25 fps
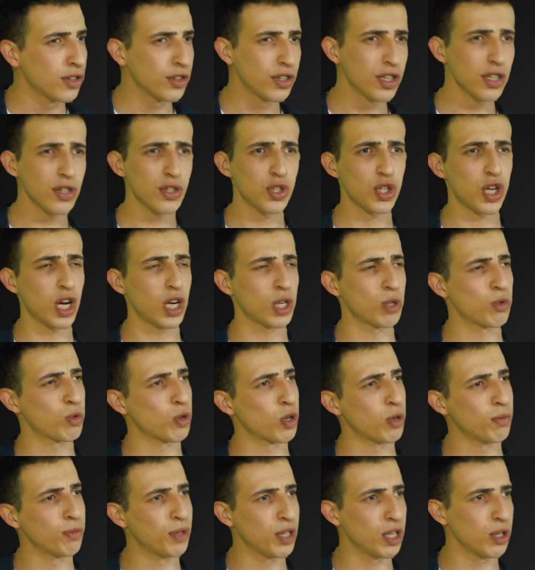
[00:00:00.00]
discharge
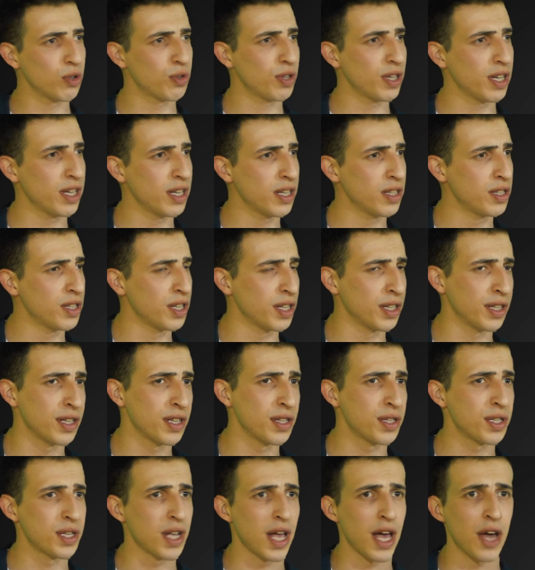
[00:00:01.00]
from duties, it
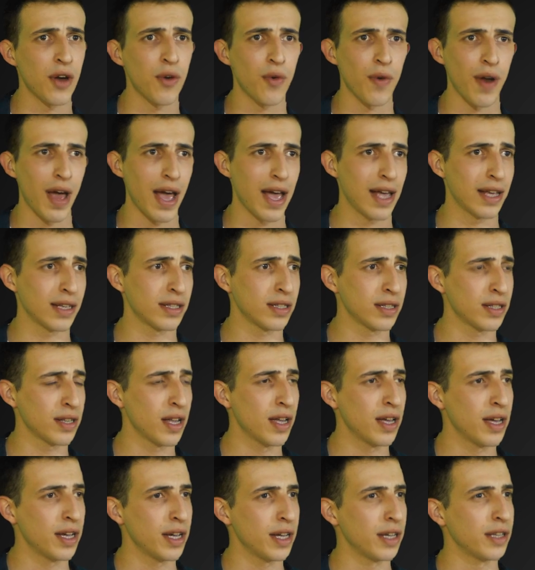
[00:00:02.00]
is a rest,
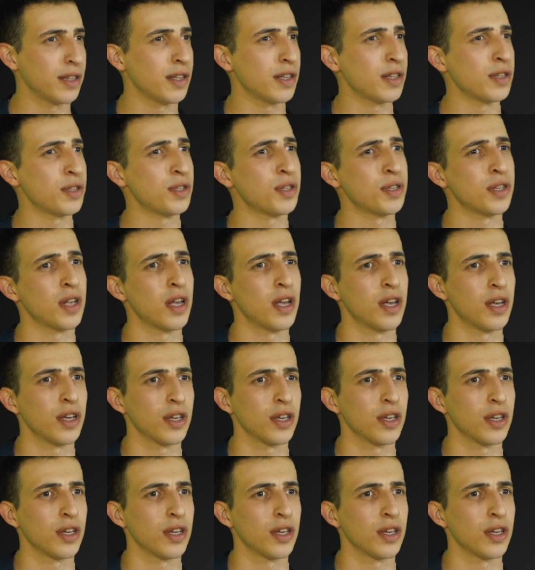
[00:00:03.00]
it is,